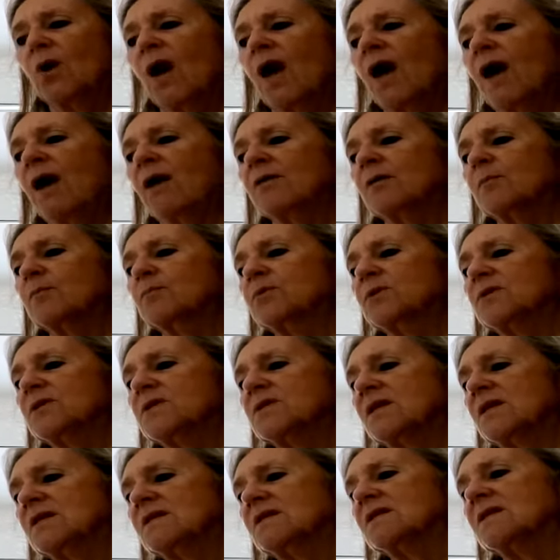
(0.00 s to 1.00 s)
how the
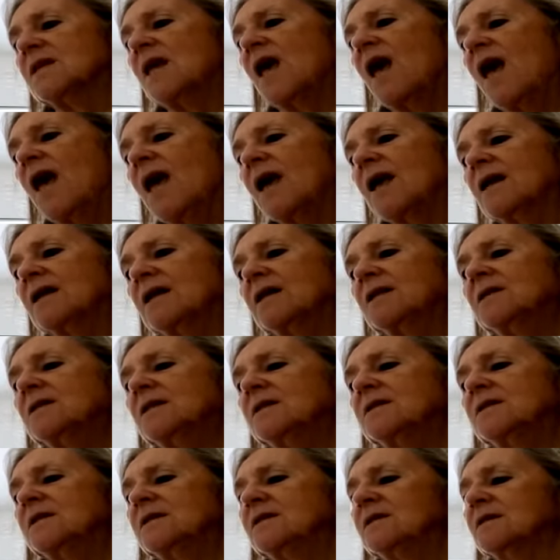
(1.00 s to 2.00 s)
princess's hair
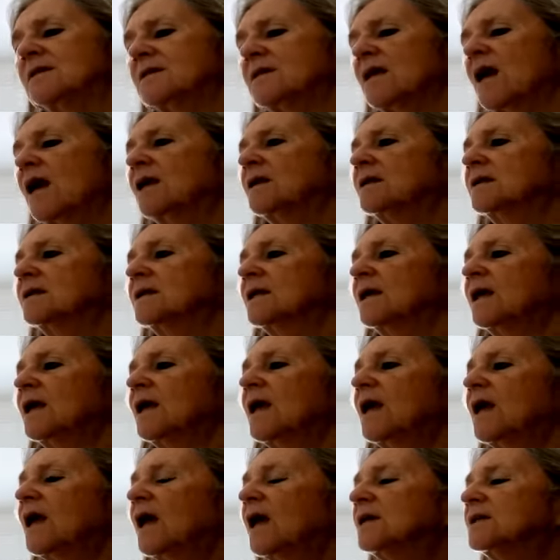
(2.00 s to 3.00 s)
glittered in the sun,
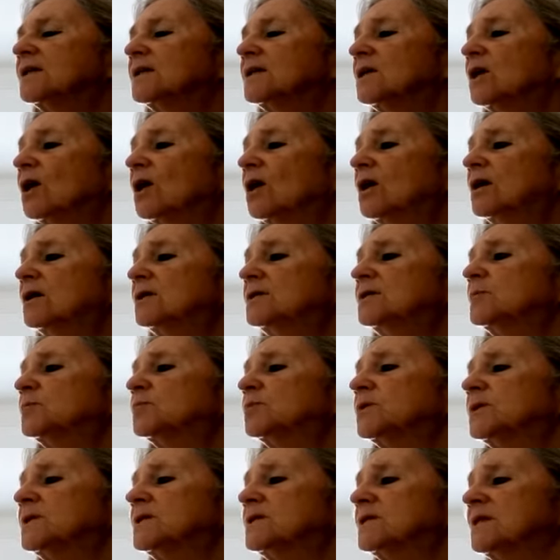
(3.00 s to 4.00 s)
and he heard the
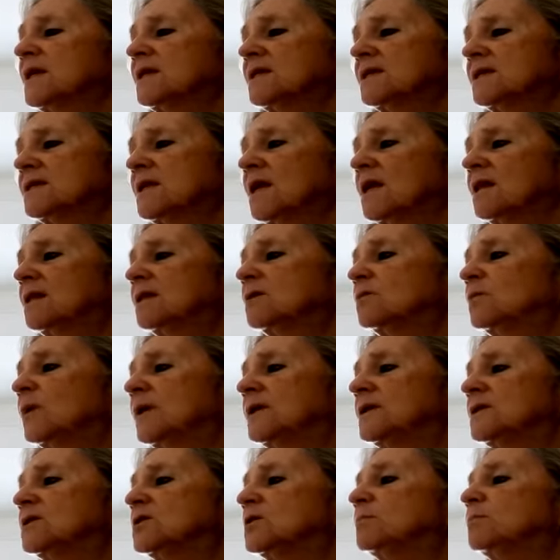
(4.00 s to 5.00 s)
princess tell the
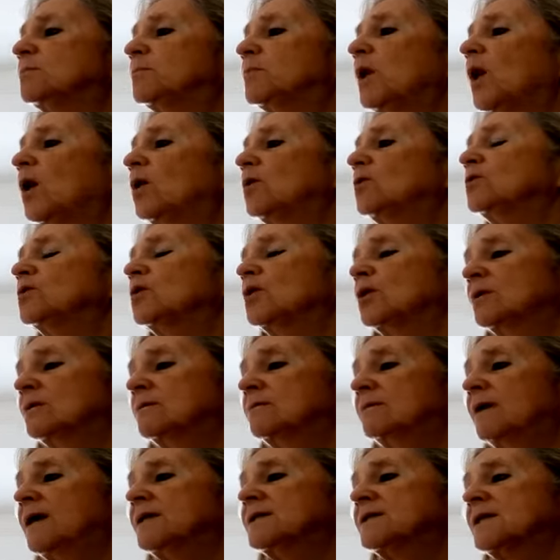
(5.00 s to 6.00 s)
wind to blow
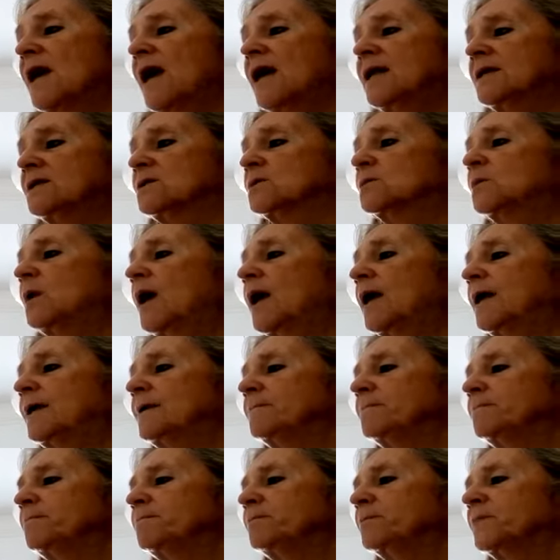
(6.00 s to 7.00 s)
Conrad's hat
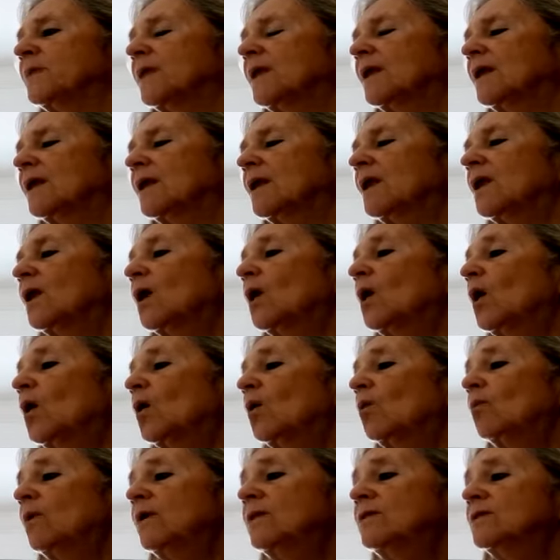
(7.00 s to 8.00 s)
away.
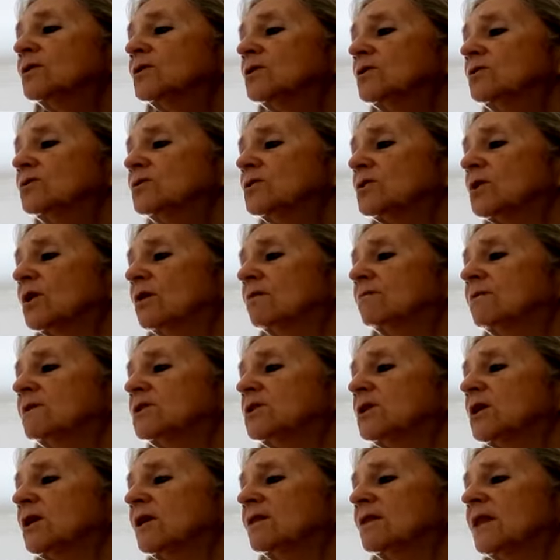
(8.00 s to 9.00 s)
When the Goose Girl
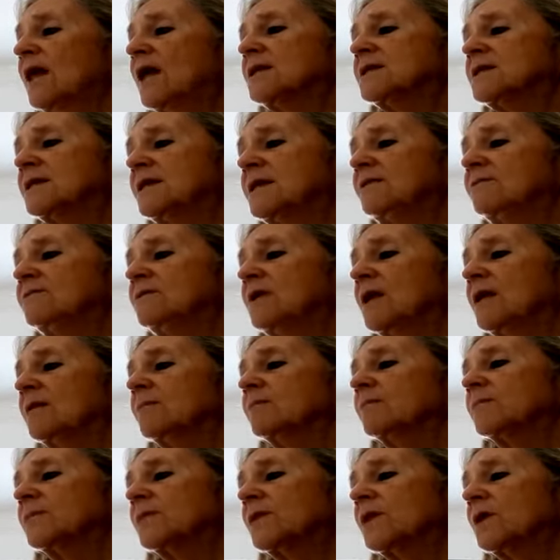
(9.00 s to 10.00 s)
returned that
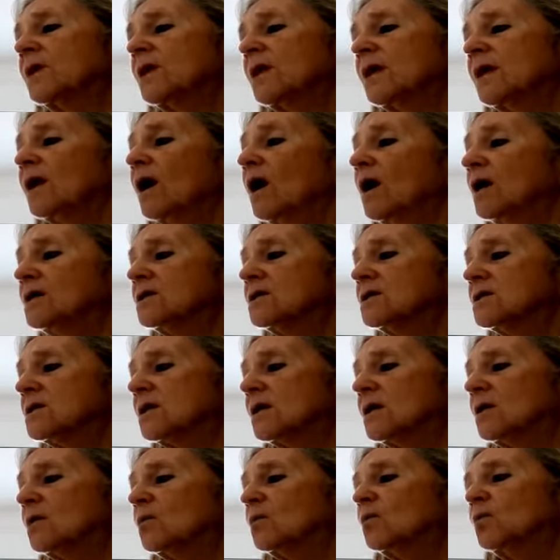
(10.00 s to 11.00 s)
evening, the king asked
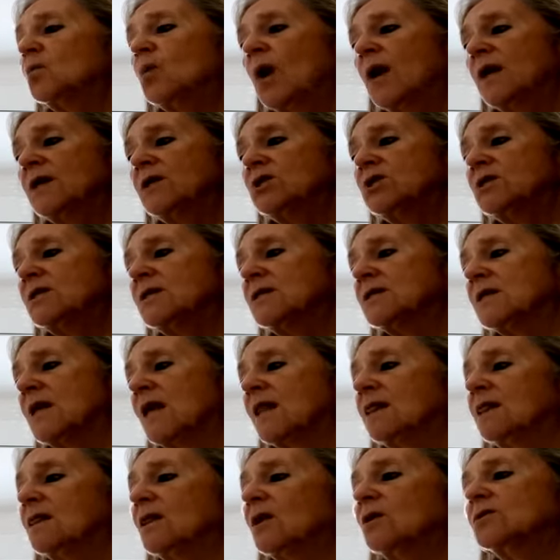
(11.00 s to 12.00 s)
her why she
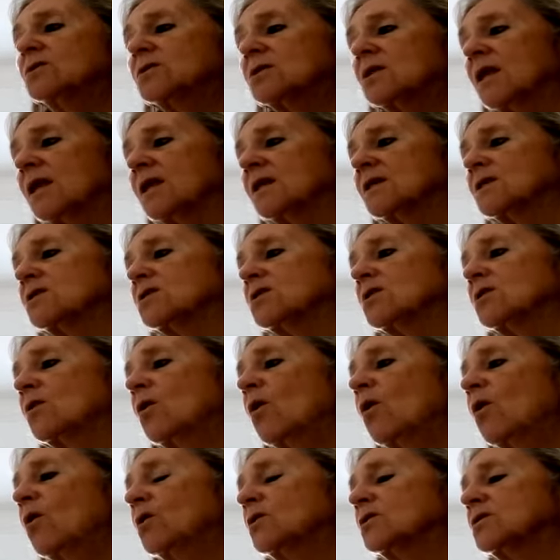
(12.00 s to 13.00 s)
said those things to the
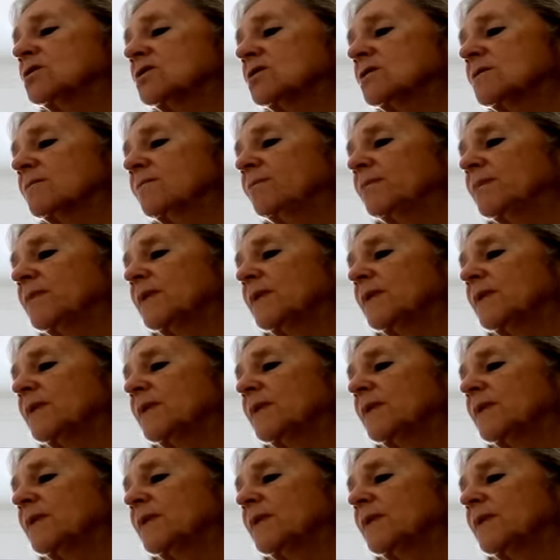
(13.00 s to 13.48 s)
horse.